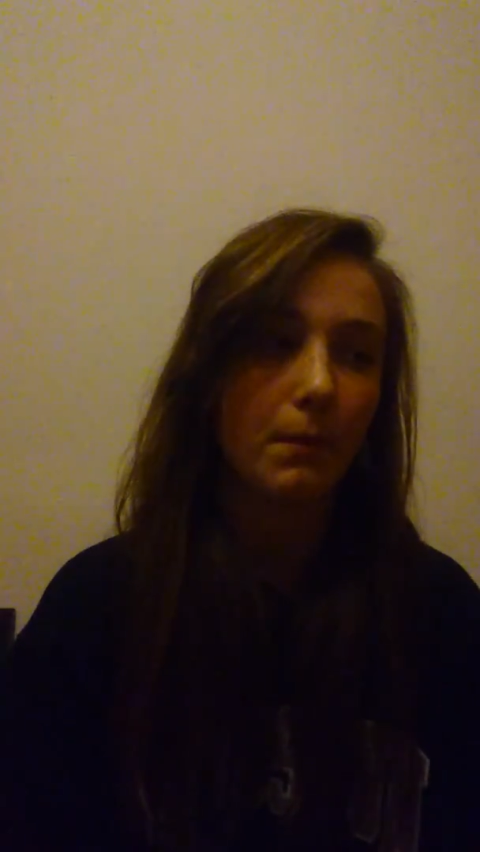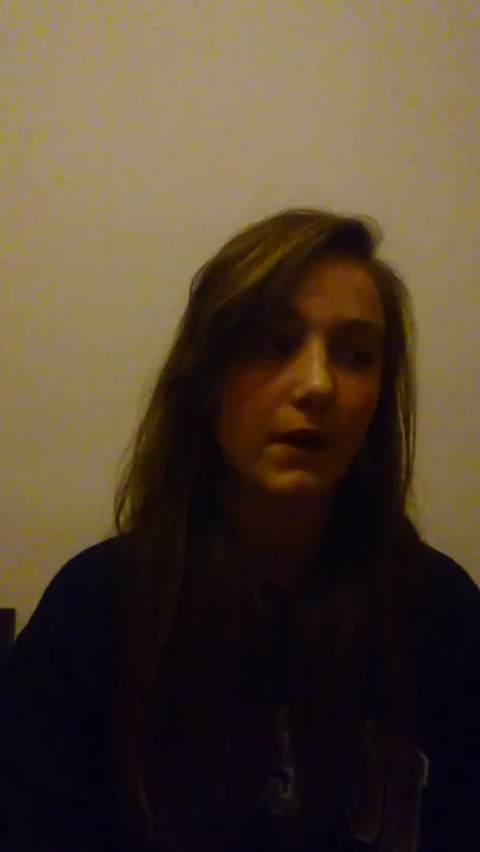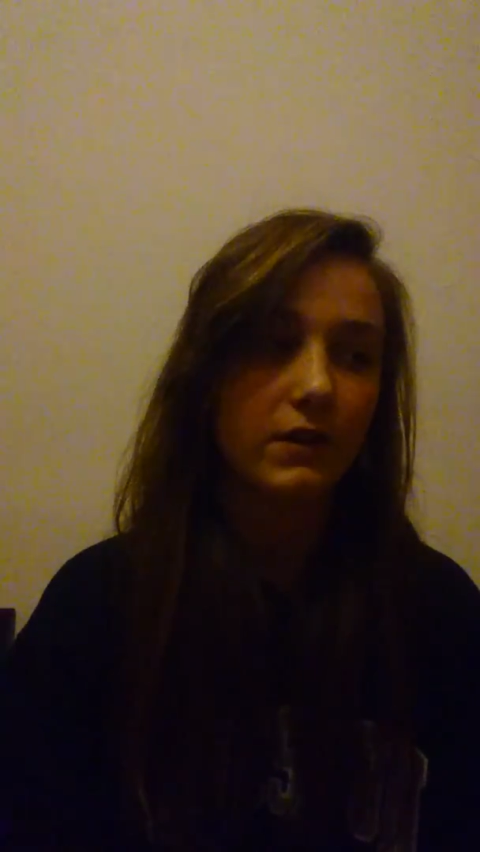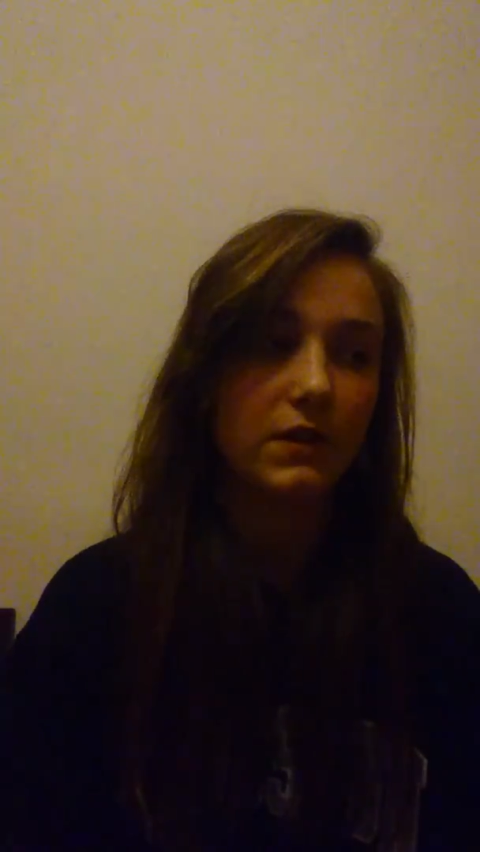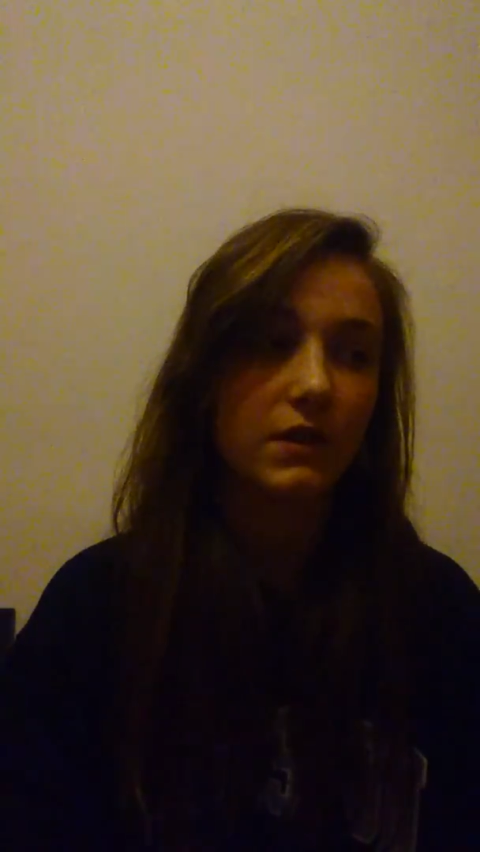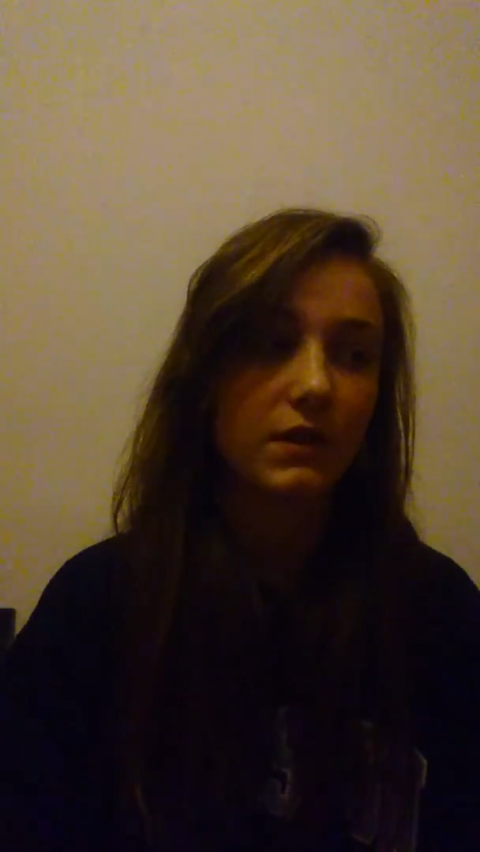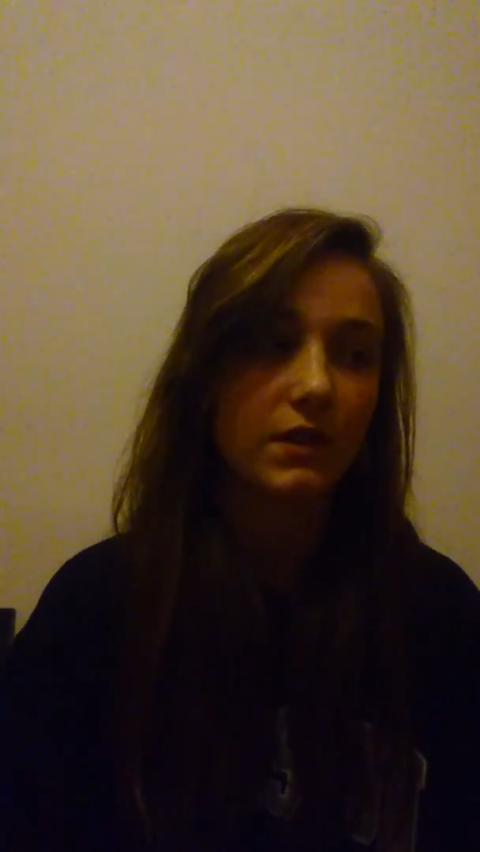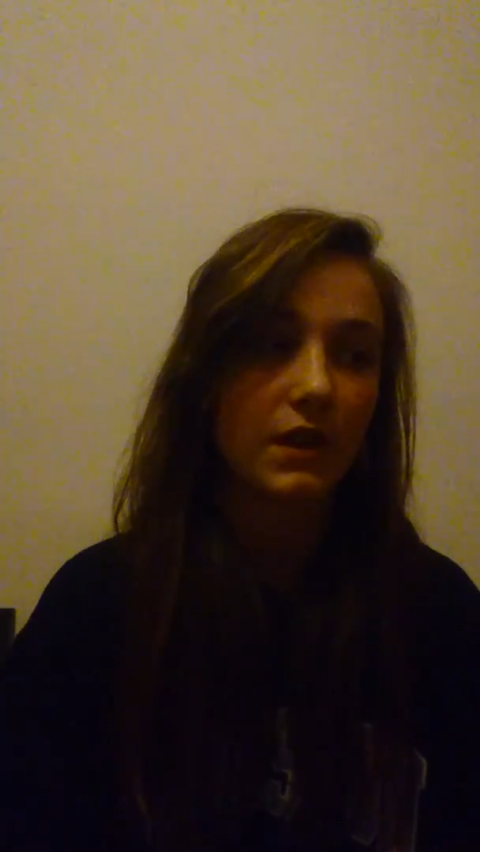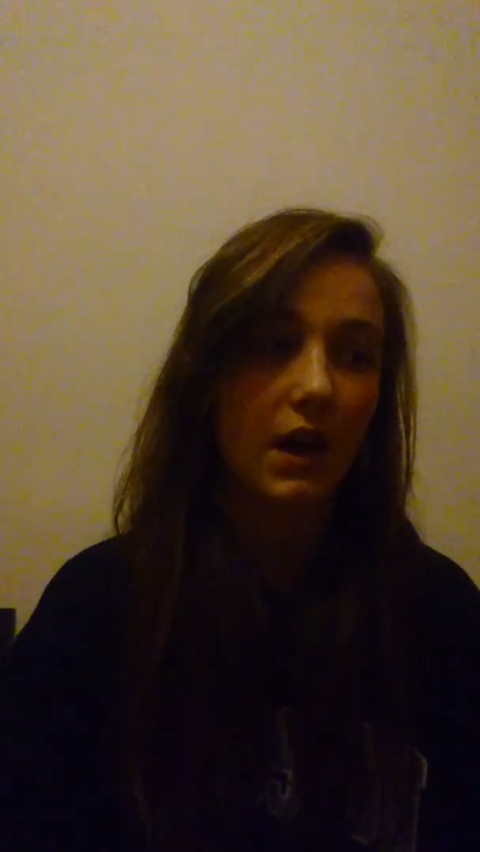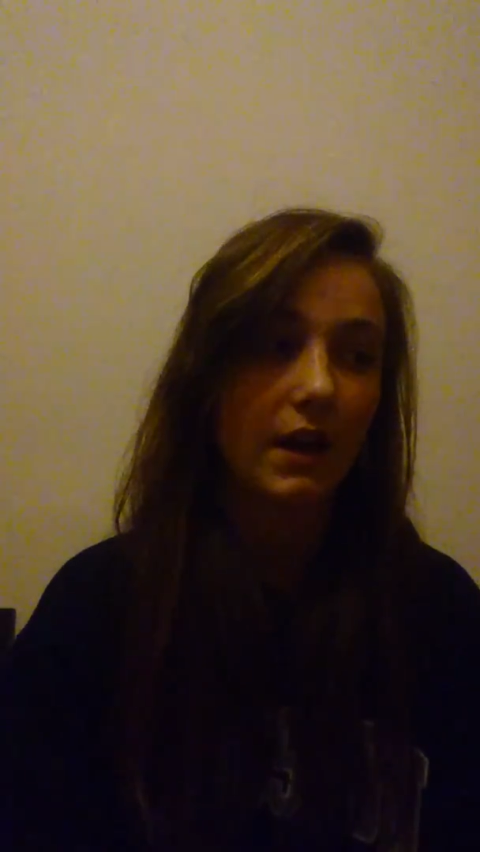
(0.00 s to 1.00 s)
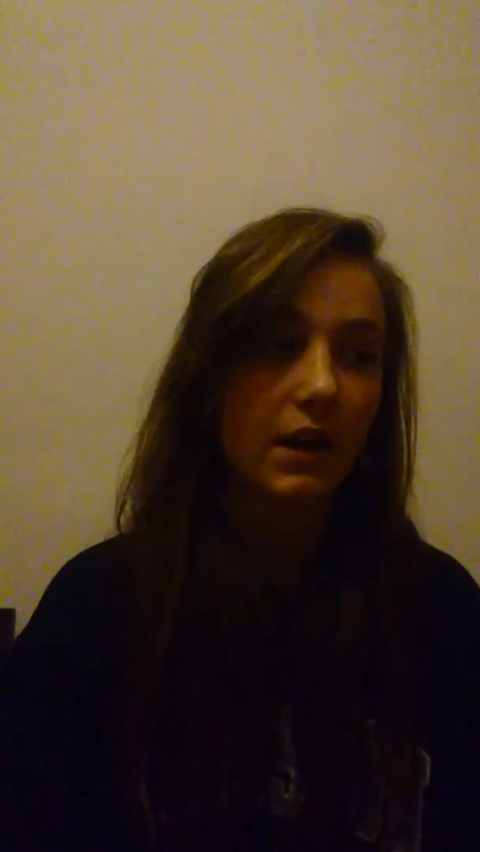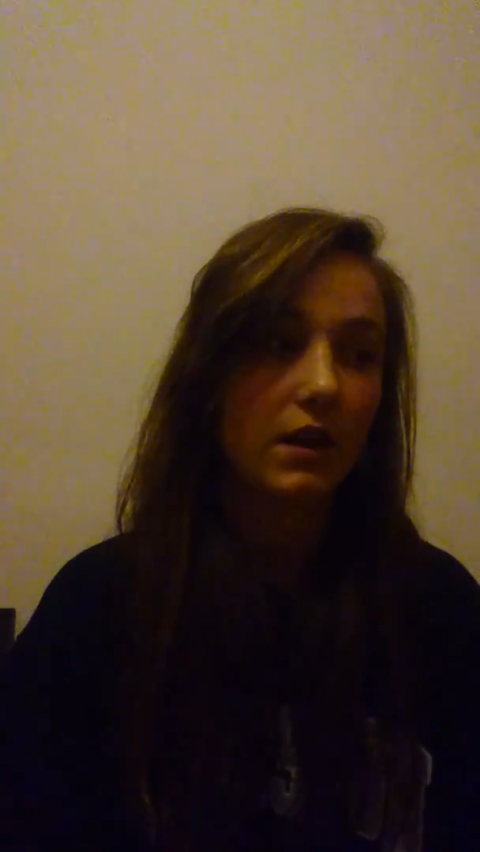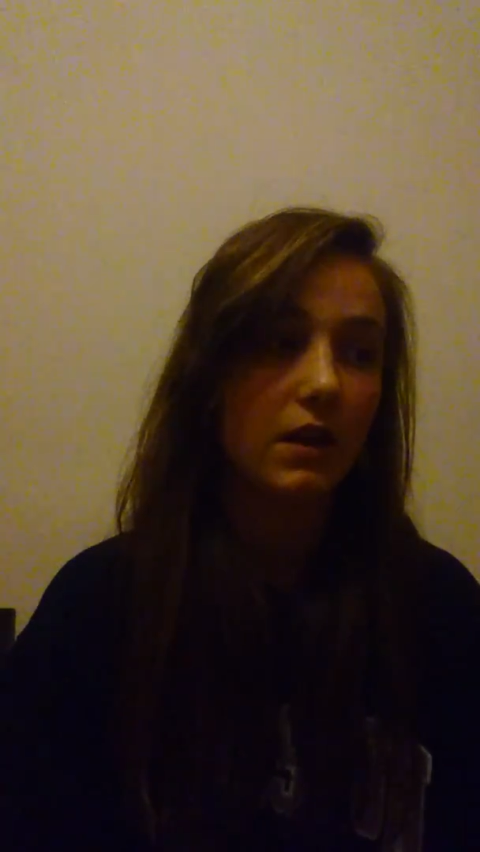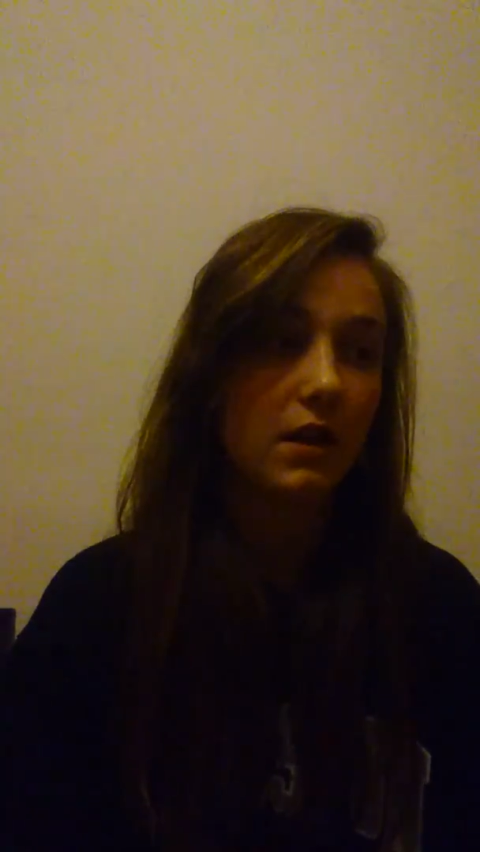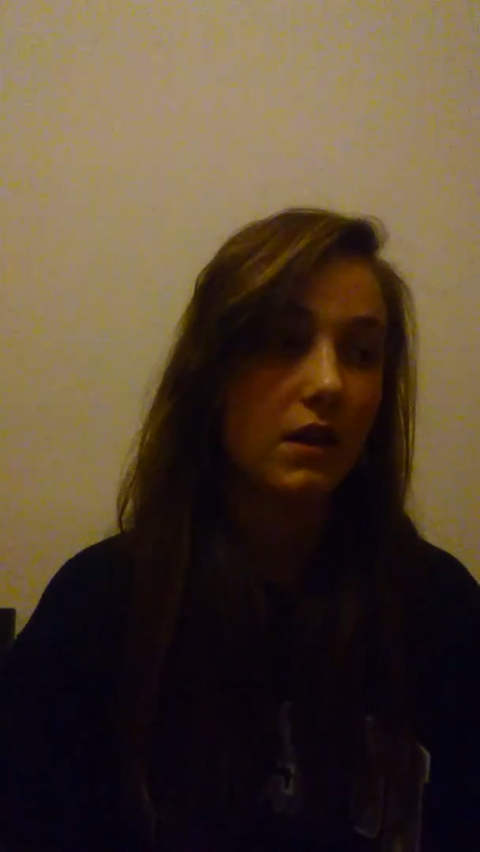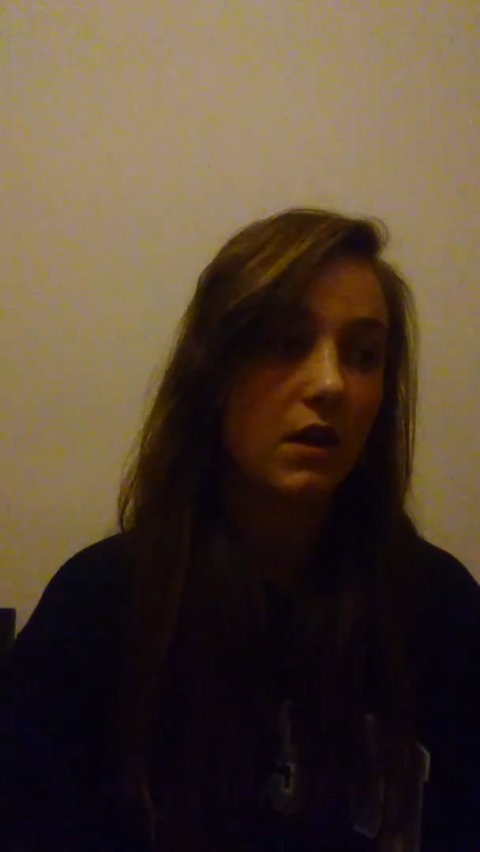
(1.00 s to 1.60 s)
posters, like